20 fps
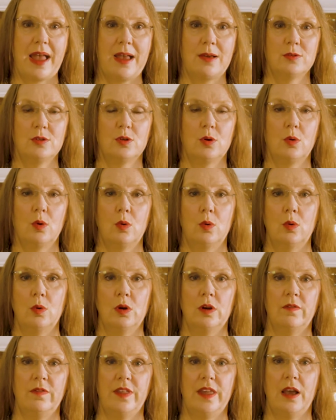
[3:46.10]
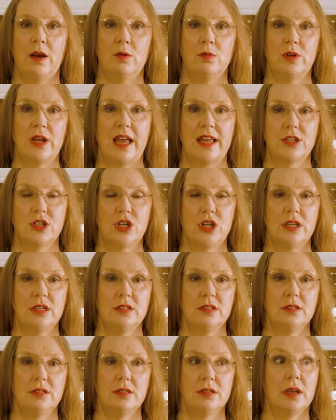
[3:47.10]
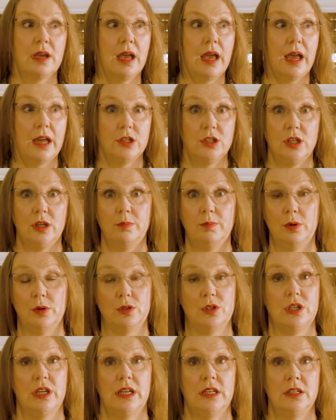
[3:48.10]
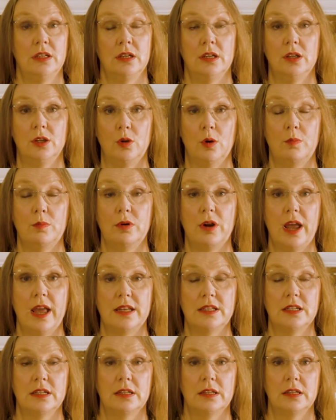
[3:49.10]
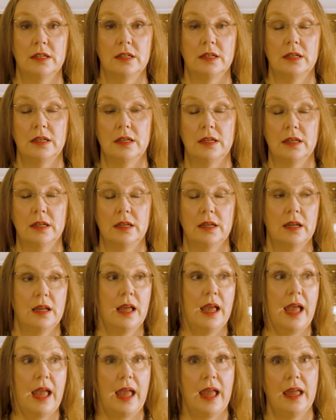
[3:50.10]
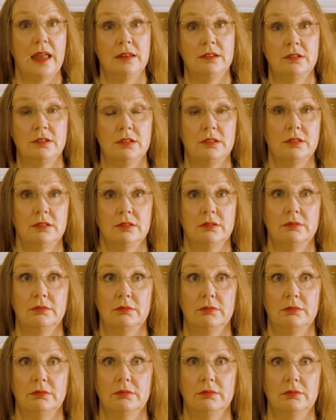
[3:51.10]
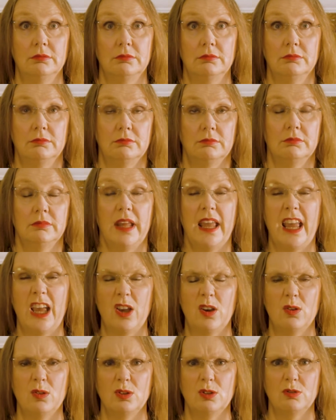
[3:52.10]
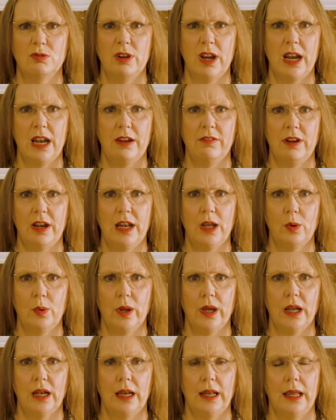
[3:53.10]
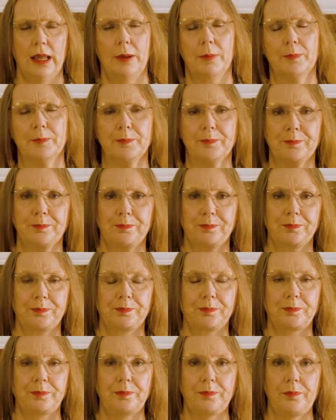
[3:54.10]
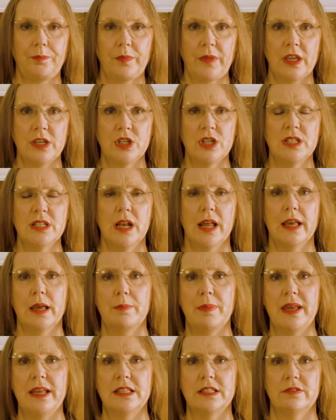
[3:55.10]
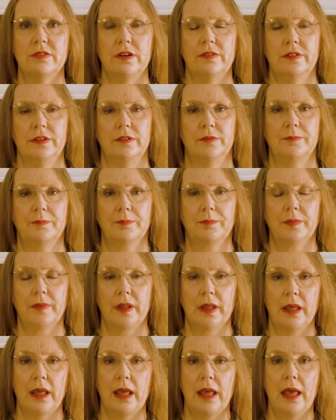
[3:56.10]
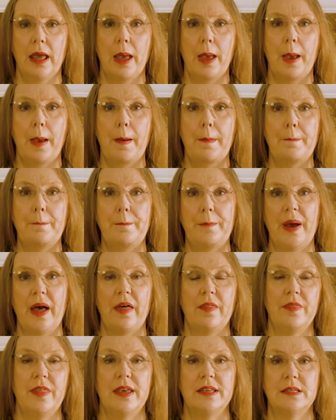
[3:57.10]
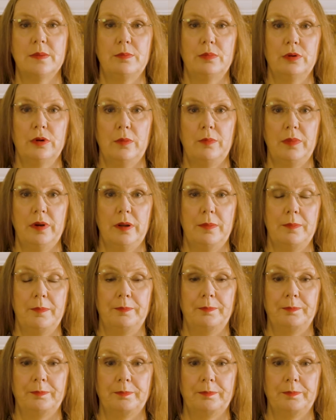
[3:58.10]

out all of the old ashes and you put in your bread. And it cooks really, really quickly, just like a pizza oven. But there's a problem.